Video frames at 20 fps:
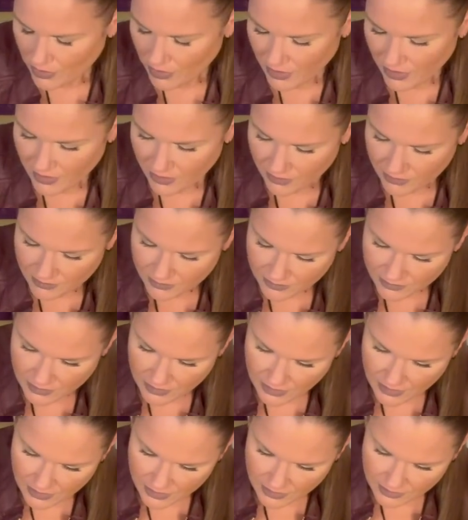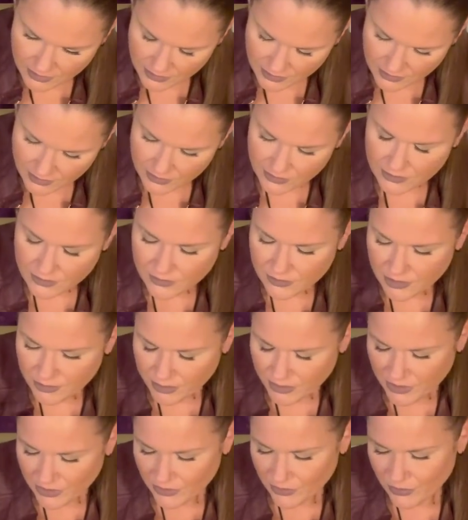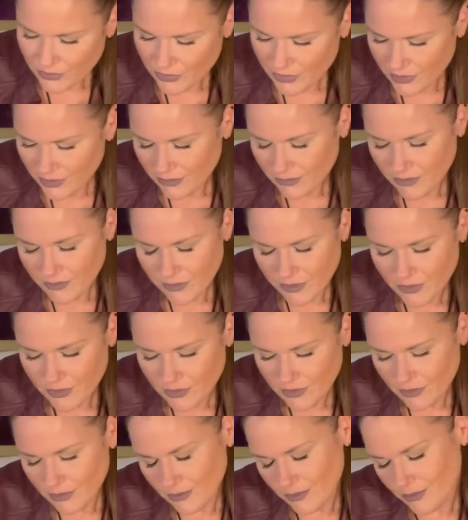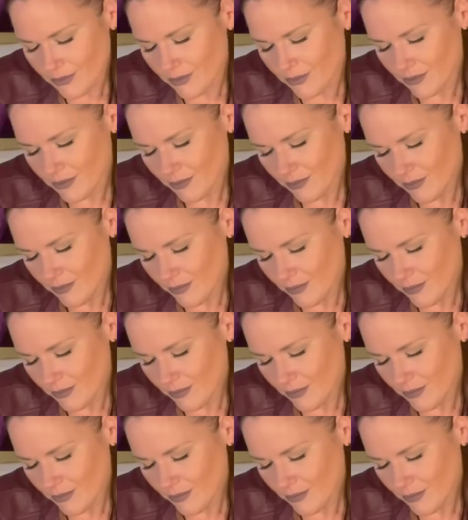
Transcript: Ah, Three of Pentacles in reverse. Oh.